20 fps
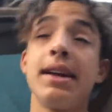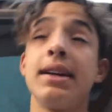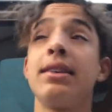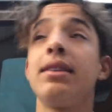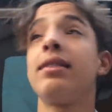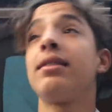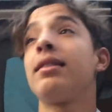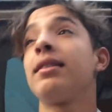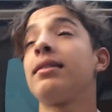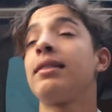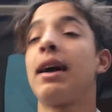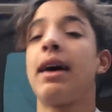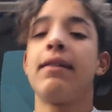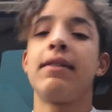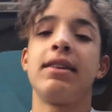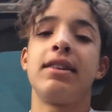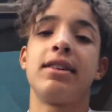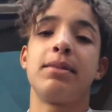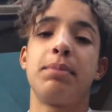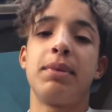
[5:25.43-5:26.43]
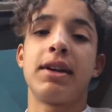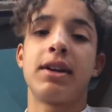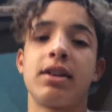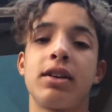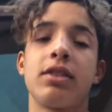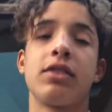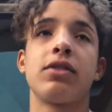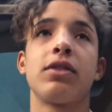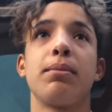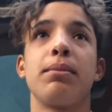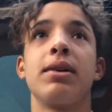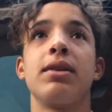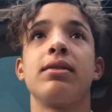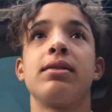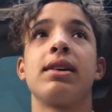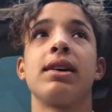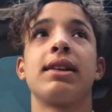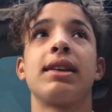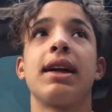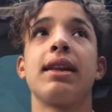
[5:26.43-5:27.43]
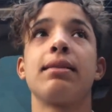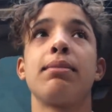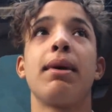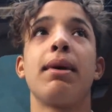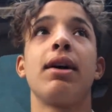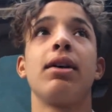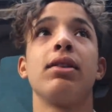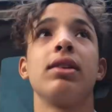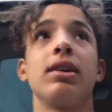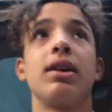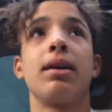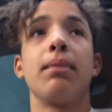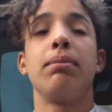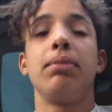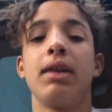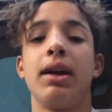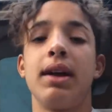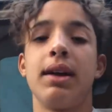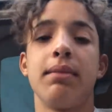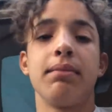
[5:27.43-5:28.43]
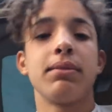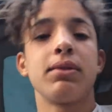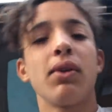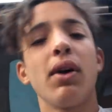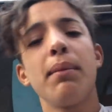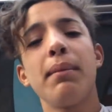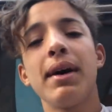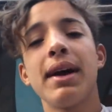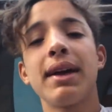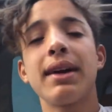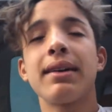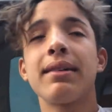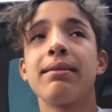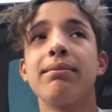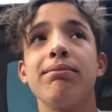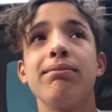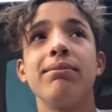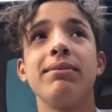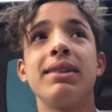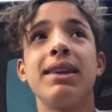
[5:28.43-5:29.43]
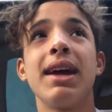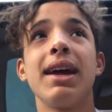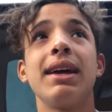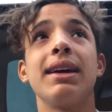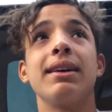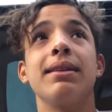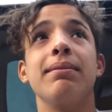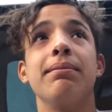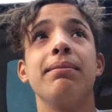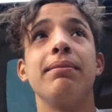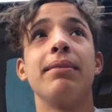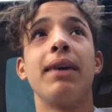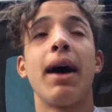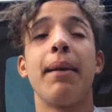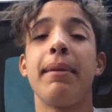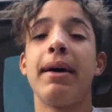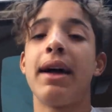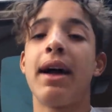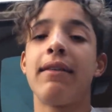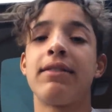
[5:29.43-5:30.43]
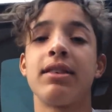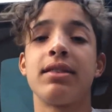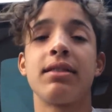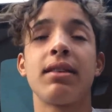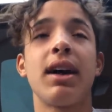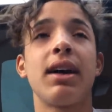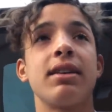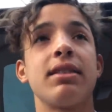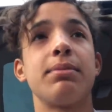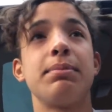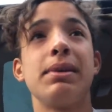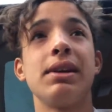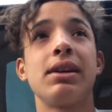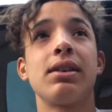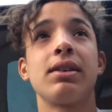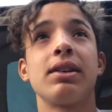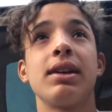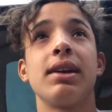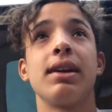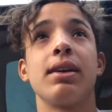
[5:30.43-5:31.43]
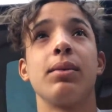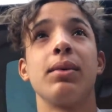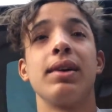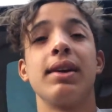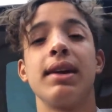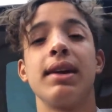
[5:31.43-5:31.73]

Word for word: It just doesn't have any speakers for music. That's my only complaint. So I'm like, dang, I might have to slide a speaker in here one